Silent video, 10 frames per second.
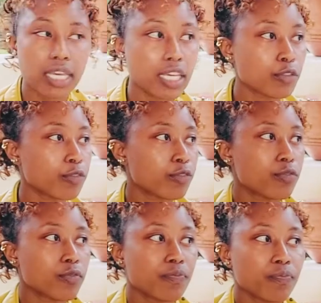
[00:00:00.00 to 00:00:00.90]
If
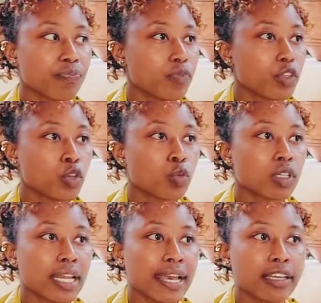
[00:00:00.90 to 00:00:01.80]
you
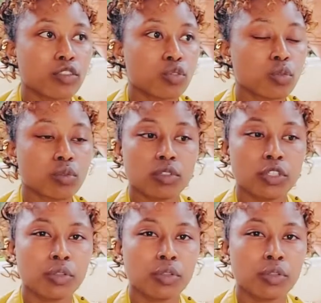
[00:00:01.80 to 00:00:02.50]
would like to,